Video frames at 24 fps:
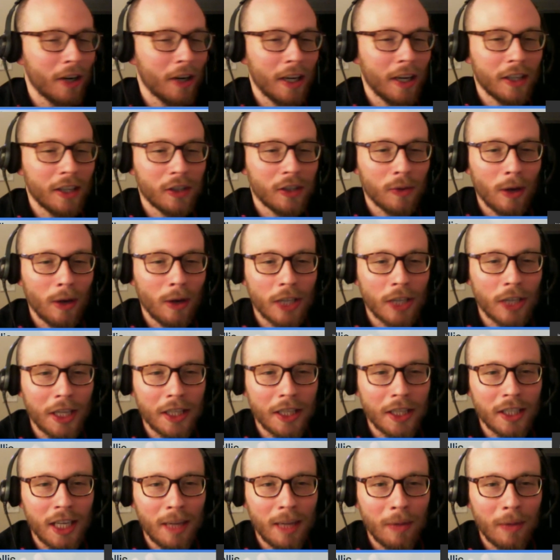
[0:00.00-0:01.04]
to get to rotate the
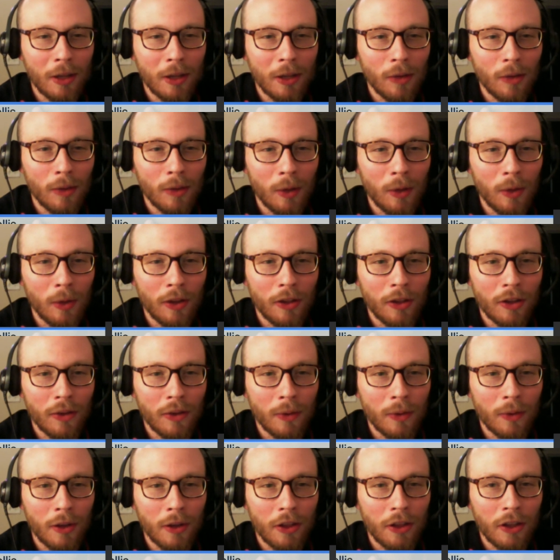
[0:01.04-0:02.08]
team a little bit with
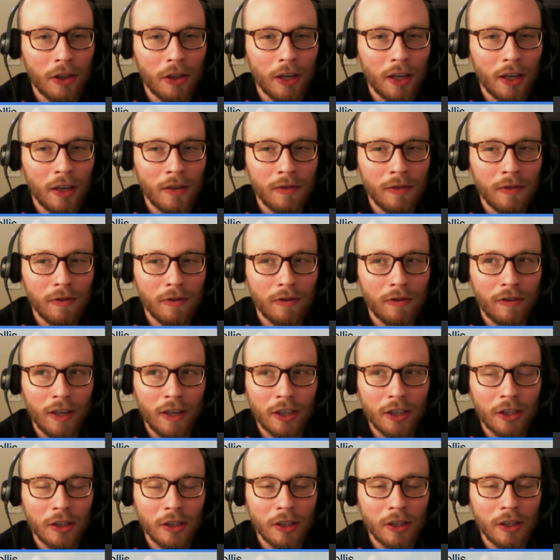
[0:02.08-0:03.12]
the
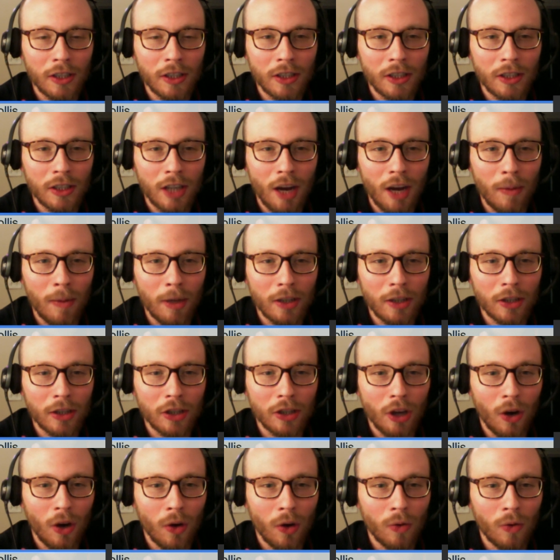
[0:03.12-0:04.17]
fixture list that's coming.
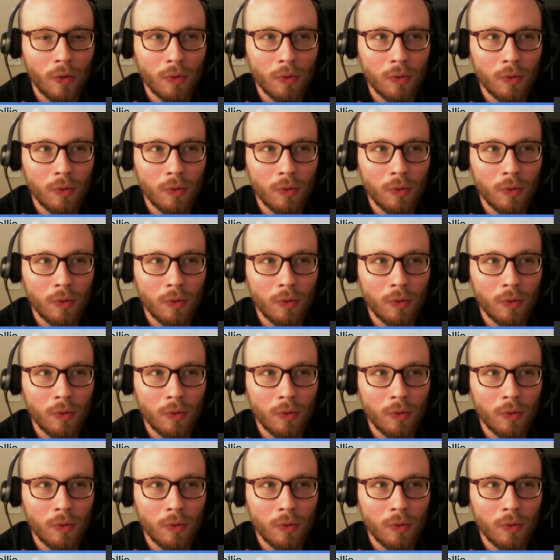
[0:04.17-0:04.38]
So